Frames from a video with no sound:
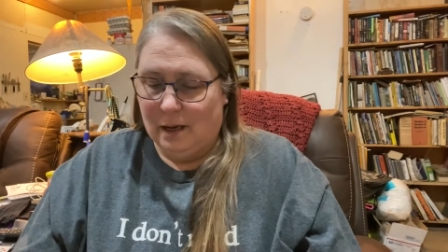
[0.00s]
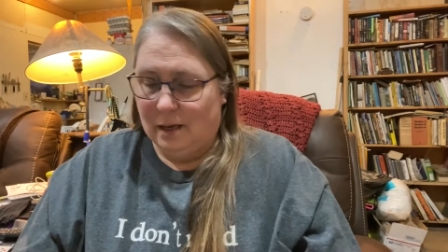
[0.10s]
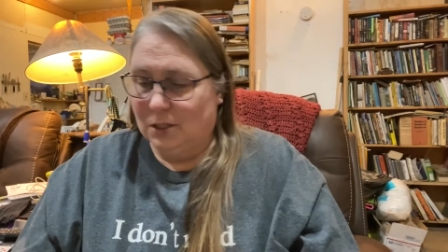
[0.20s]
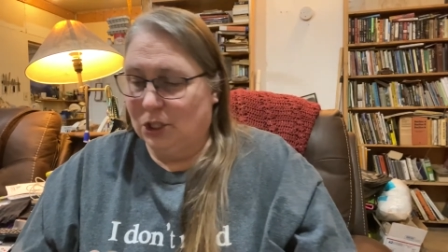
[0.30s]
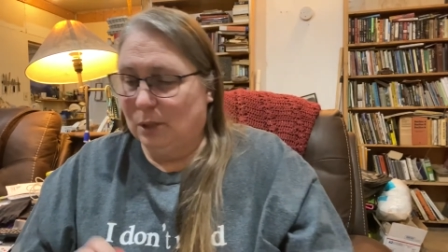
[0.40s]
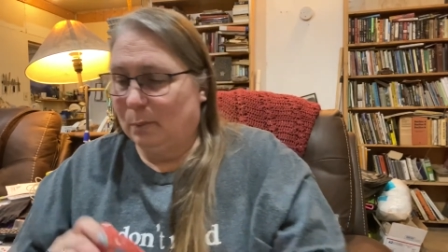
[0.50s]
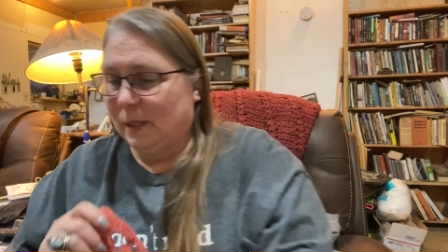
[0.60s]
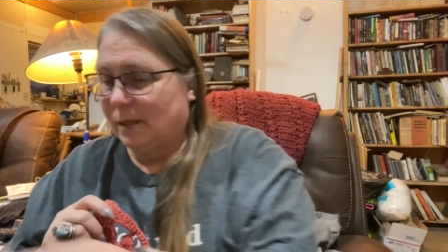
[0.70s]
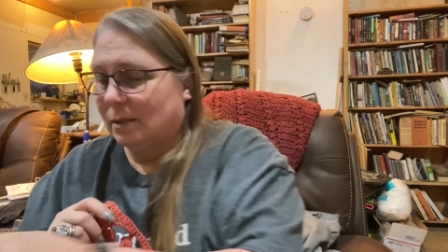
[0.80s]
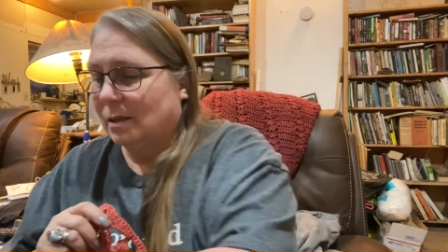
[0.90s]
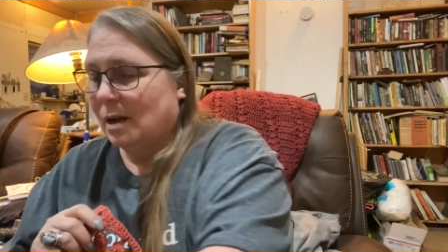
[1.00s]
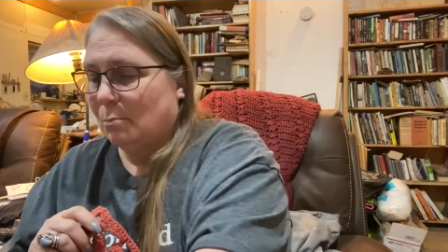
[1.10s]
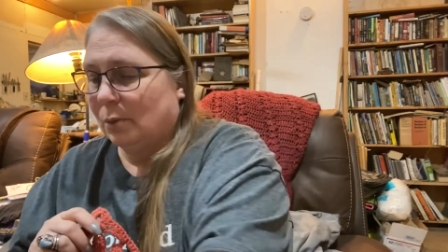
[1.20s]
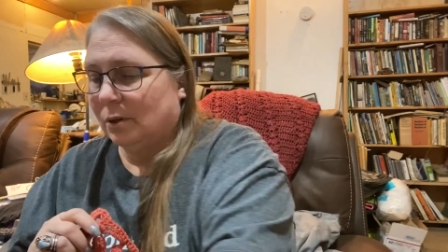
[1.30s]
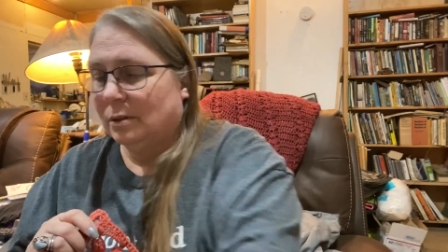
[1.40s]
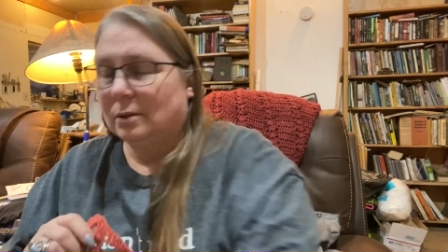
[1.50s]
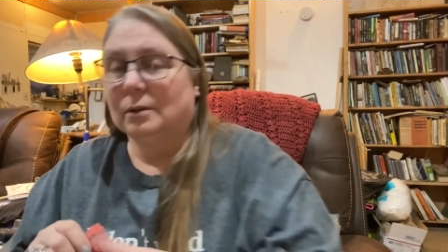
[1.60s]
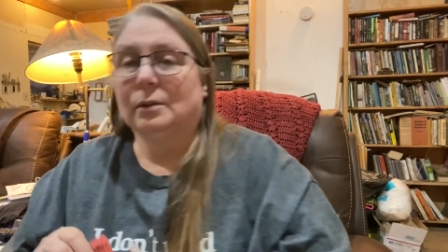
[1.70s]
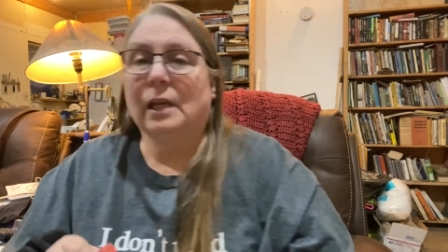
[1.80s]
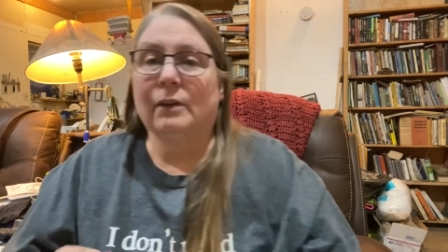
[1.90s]
She picks a number
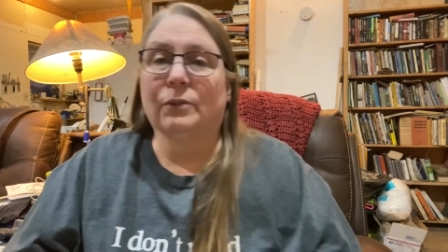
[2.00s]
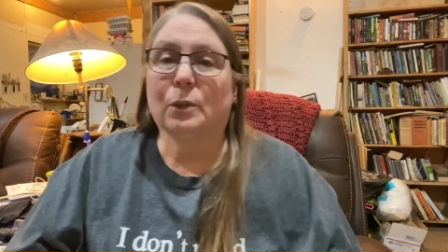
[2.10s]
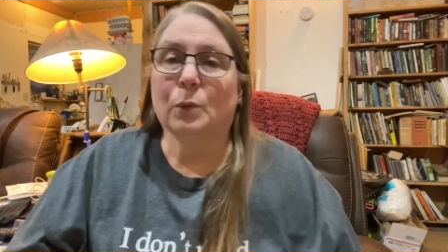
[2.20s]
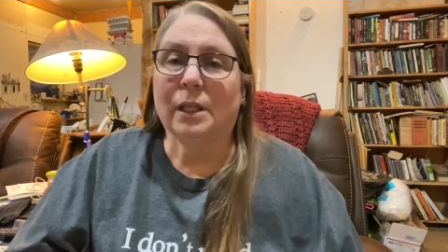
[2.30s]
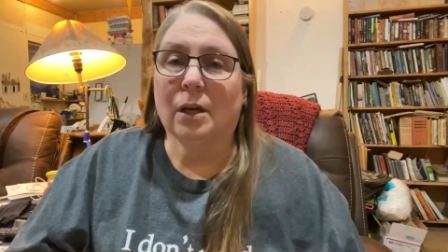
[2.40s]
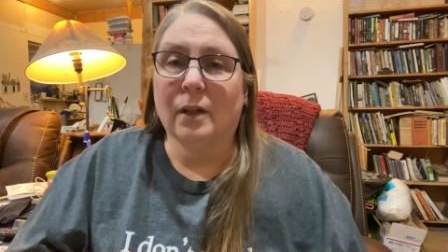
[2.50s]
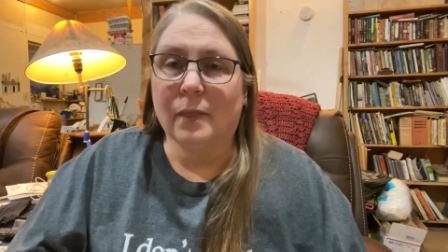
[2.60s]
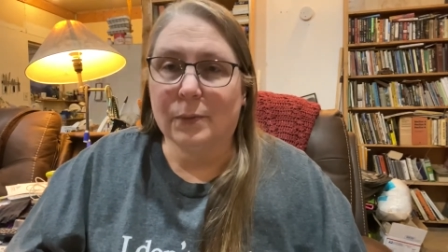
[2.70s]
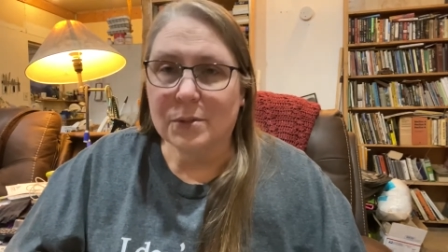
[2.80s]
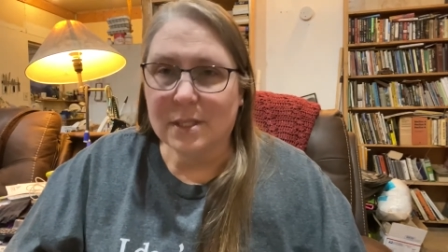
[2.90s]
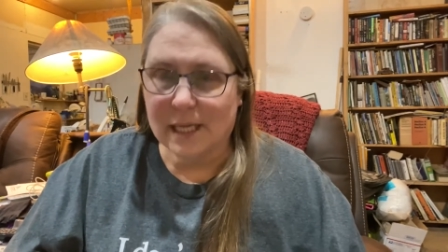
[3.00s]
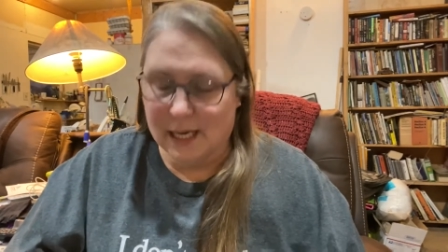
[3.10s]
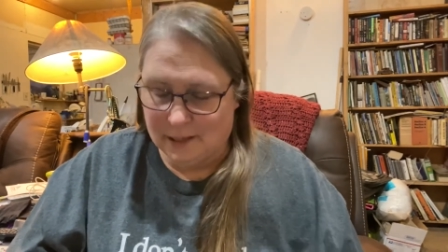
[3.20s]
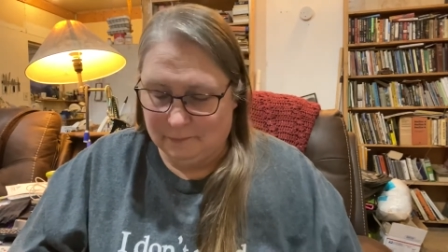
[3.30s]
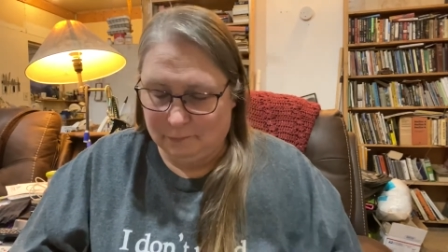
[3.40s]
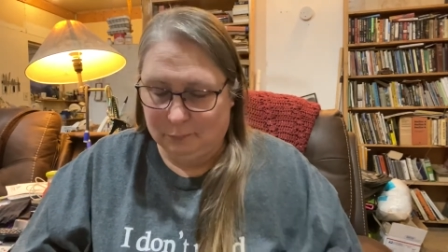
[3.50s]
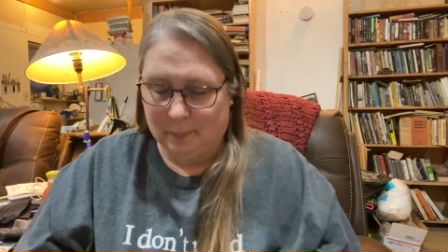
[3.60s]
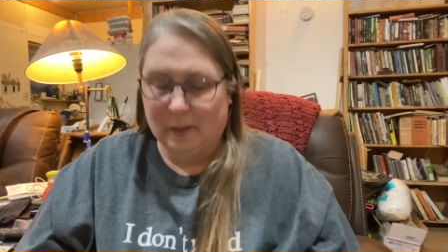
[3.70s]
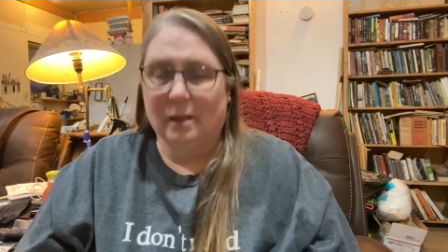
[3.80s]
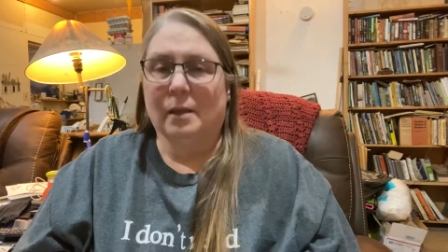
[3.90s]
every week on Thursday
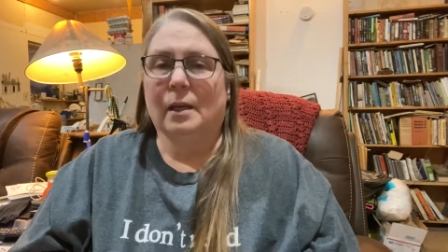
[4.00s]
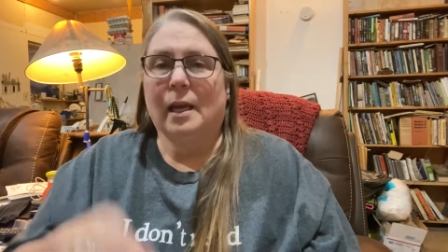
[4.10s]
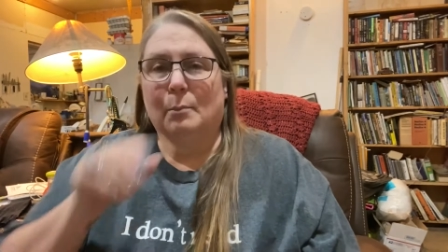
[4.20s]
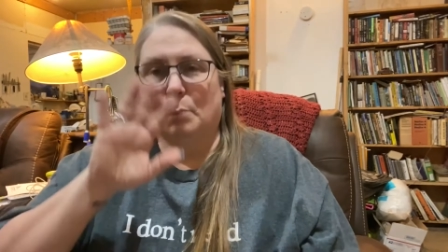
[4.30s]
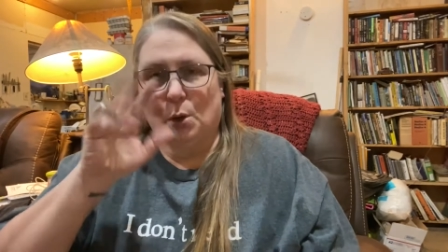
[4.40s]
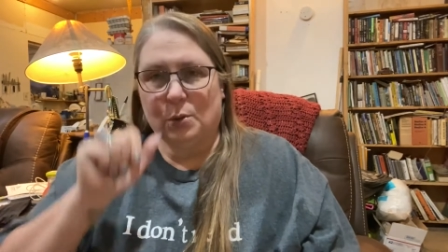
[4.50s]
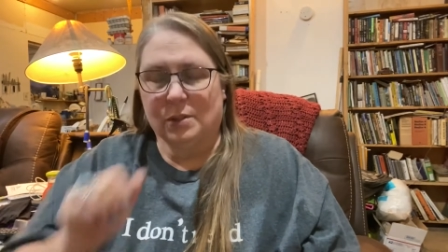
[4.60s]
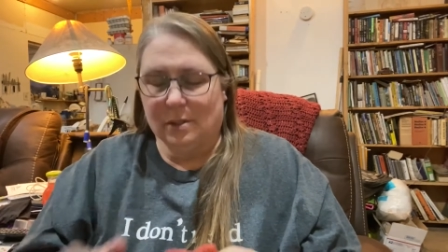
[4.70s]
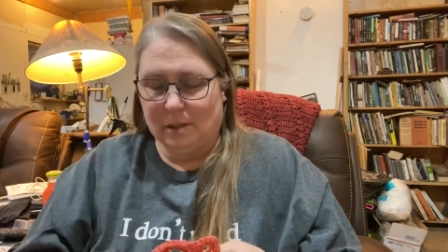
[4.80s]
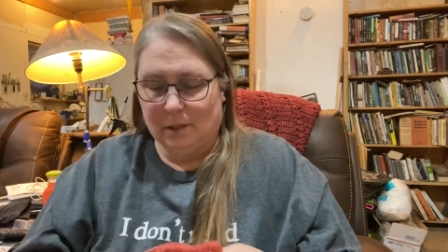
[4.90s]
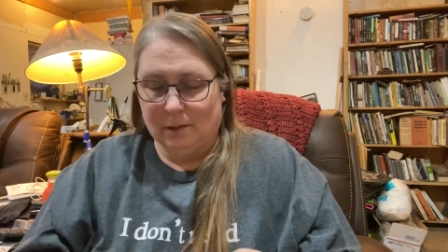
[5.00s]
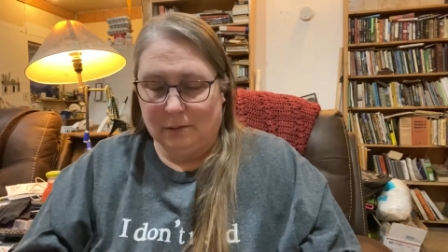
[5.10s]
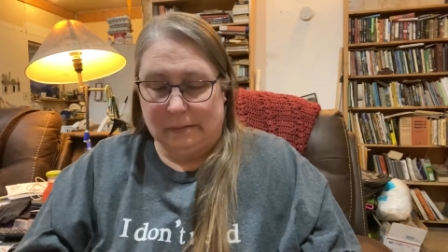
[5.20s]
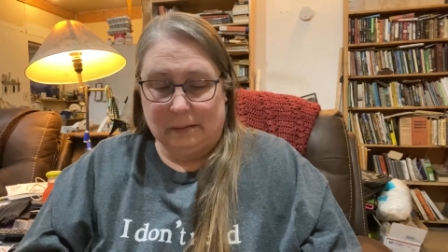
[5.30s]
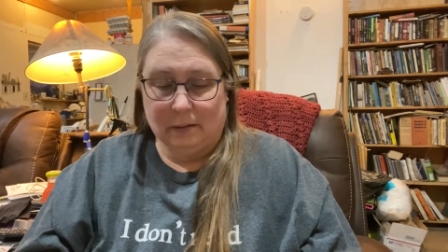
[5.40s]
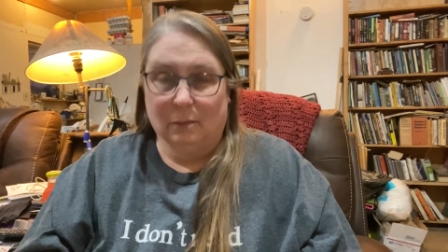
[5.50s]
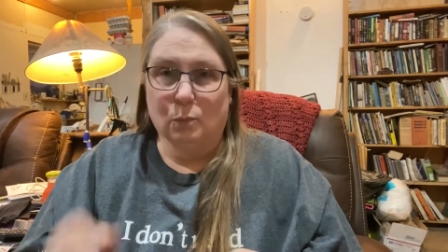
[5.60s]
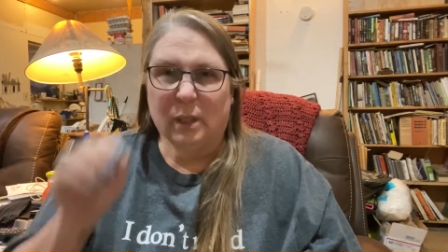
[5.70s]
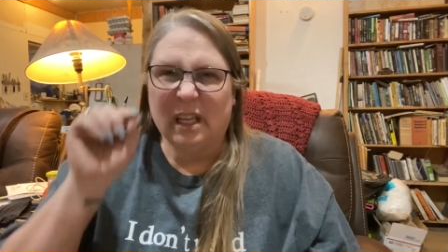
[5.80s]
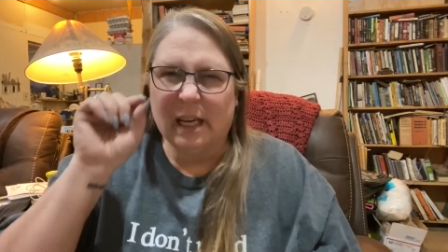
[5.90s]
and posts it.
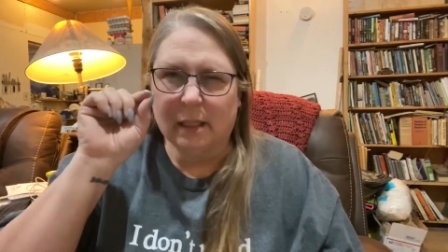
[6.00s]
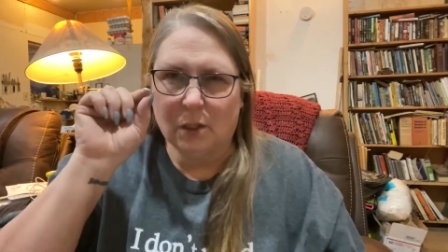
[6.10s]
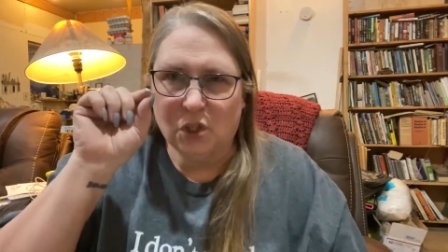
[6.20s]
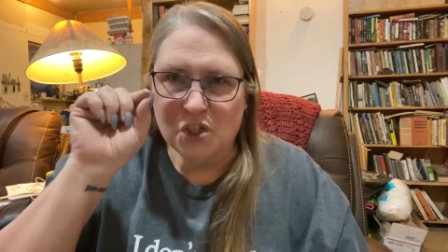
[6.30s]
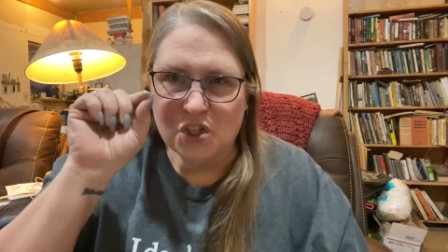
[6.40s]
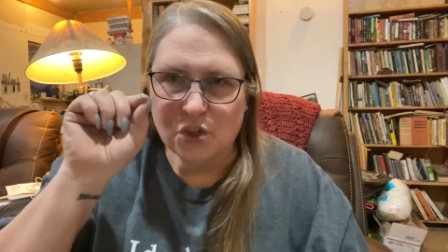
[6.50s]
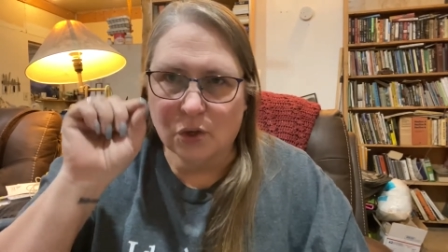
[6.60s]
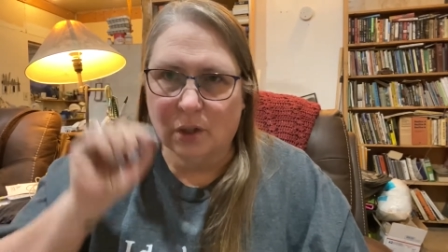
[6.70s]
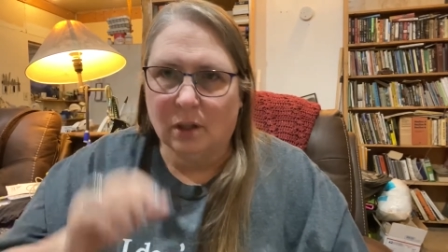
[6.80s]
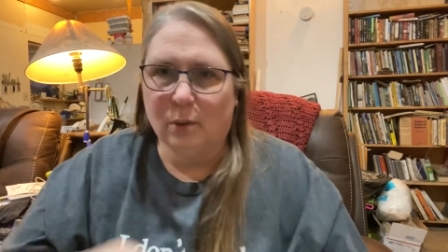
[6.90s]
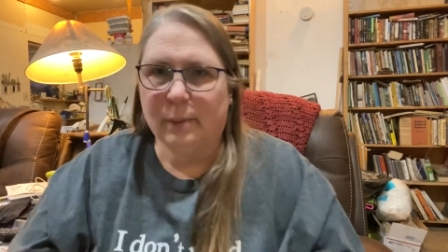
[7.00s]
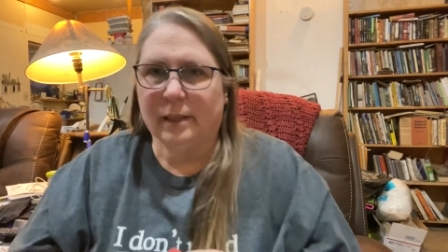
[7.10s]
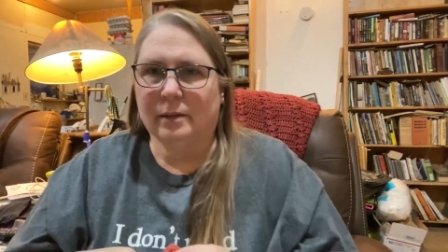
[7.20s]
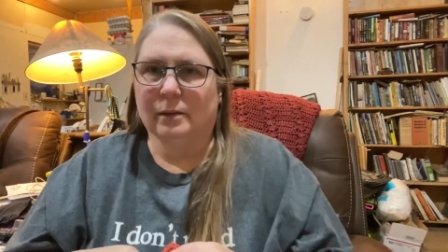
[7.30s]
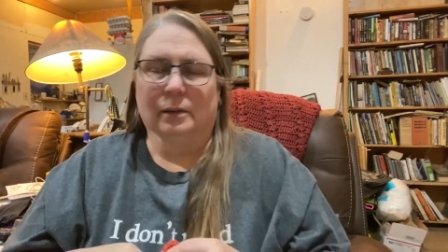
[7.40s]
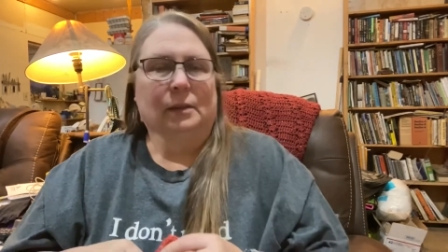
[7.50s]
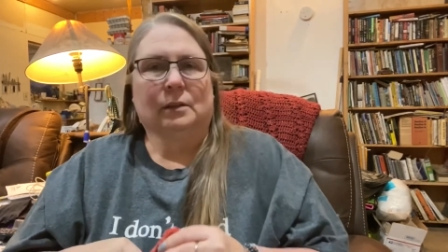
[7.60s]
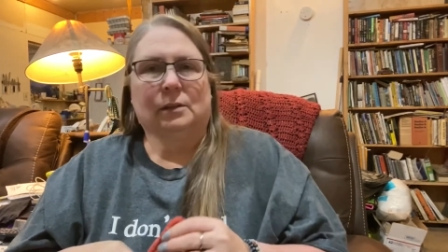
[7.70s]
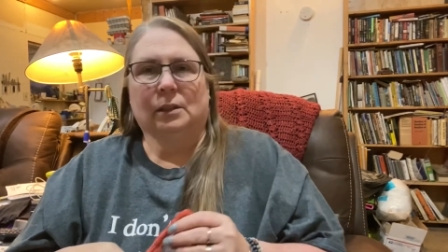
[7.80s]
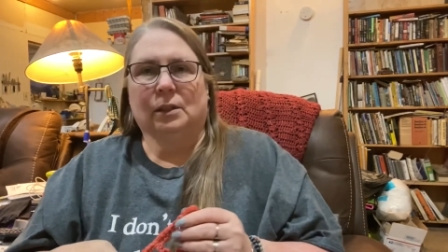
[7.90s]
We kind of nudge her a little bit,
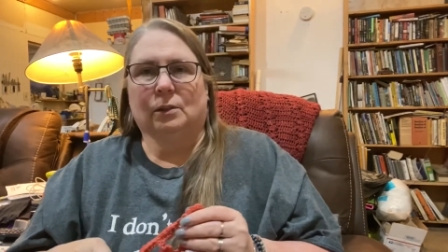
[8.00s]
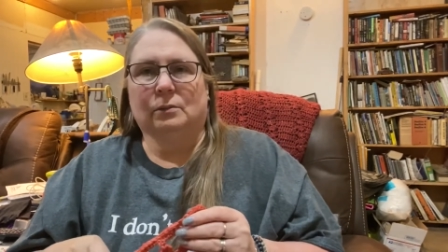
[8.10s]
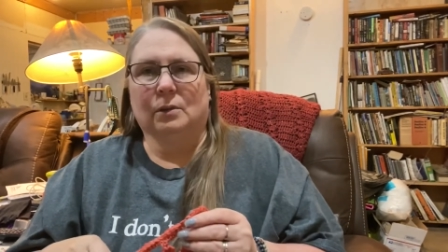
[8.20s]
you know.